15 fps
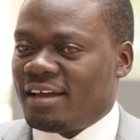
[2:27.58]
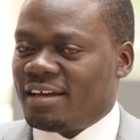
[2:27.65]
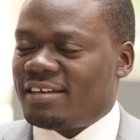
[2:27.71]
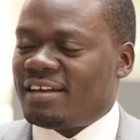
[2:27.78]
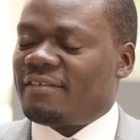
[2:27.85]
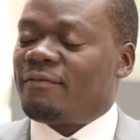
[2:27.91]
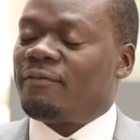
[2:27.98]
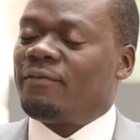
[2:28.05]

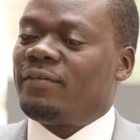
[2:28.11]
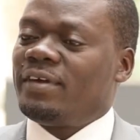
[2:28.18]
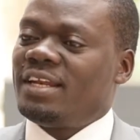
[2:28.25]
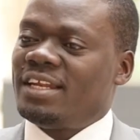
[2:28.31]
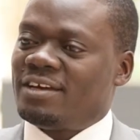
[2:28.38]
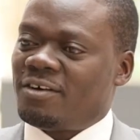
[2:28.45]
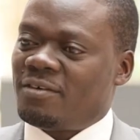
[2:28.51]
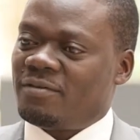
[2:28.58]
get a
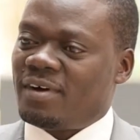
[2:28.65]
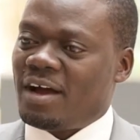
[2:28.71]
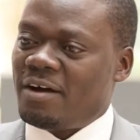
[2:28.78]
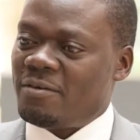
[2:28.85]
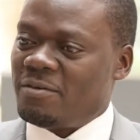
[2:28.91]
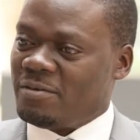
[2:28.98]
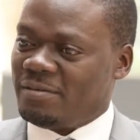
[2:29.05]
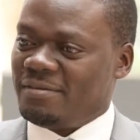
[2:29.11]
feeling of
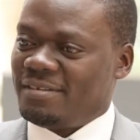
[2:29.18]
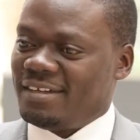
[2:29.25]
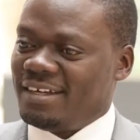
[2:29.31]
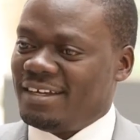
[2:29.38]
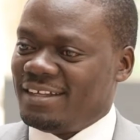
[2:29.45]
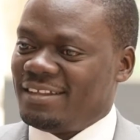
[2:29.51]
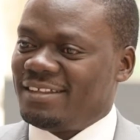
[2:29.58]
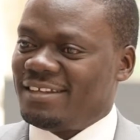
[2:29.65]
how
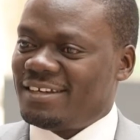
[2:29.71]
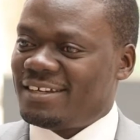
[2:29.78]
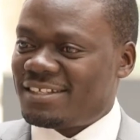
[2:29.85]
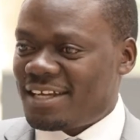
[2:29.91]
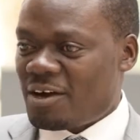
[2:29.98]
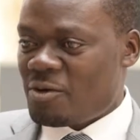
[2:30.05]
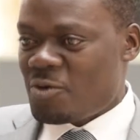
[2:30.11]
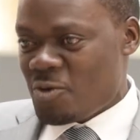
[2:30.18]

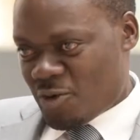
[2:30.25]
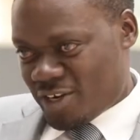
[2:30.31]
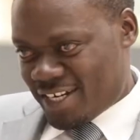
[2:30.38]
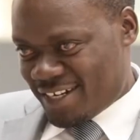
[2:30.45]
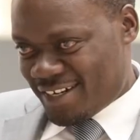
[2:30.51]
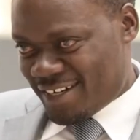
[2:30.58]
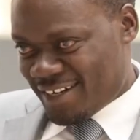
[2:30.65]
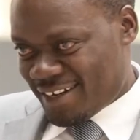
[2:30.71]
things are
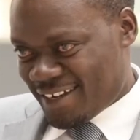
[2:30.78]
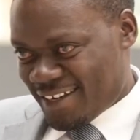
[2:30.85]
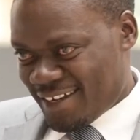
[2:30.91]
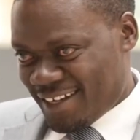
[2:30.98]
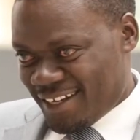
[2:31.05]
cooked